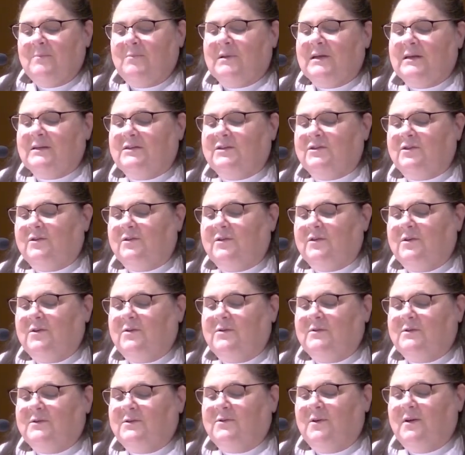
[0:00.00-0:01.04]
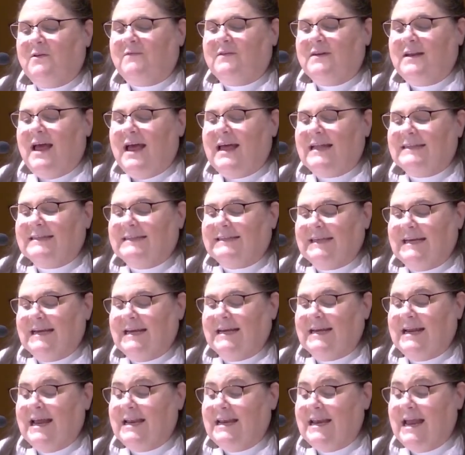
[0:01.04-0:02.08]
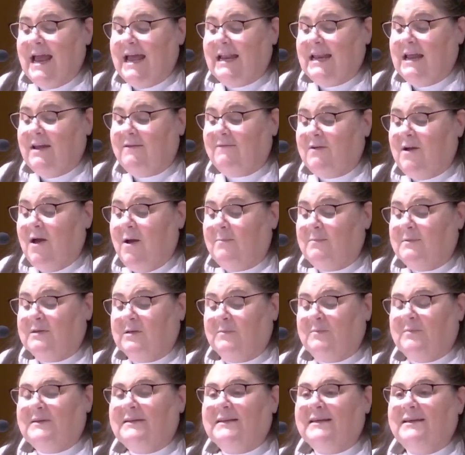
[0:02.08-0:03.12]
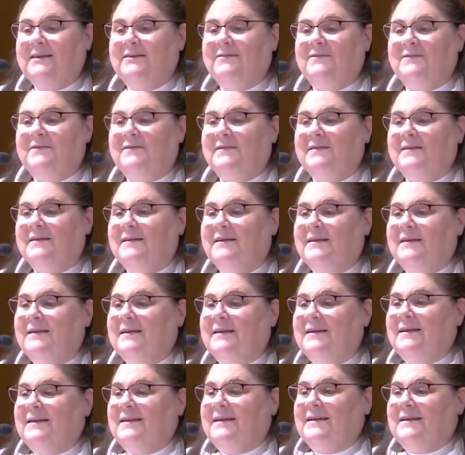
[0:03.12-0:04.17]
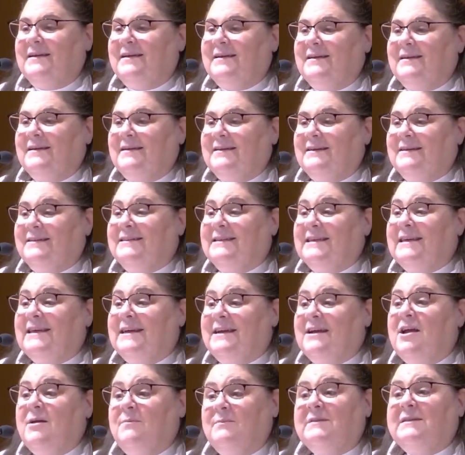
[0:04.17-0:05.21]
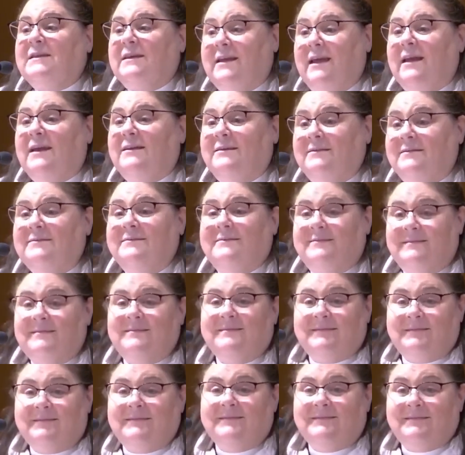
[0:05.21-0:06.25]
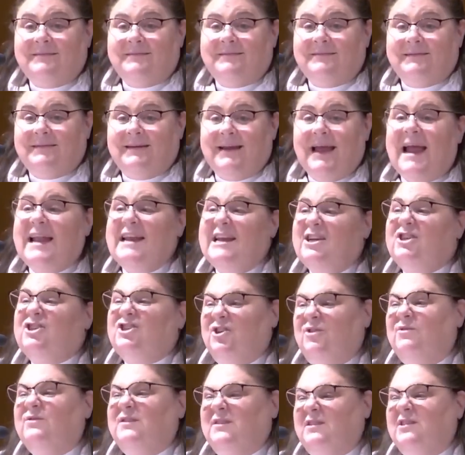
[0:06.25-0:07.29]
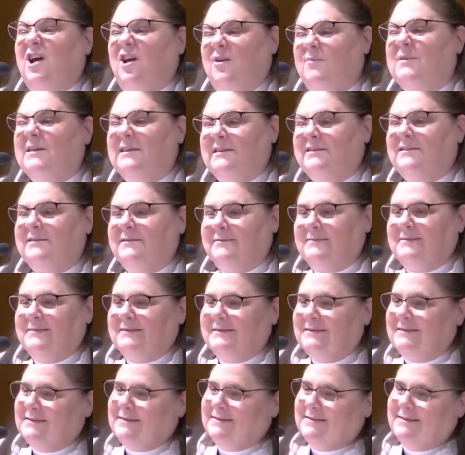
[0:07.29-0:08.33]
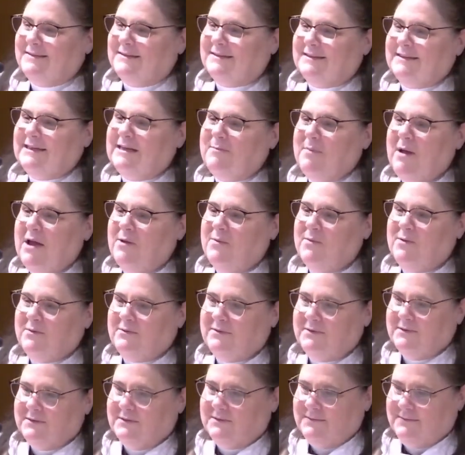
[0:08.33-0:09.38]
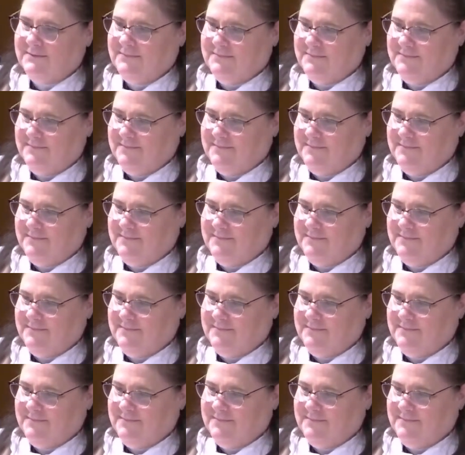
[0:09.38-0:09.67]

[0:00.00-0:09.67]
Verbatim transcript: Blessed are those who have not seen and yet have come to believe. You see, he comes again and he shows Thomas, See my wounds?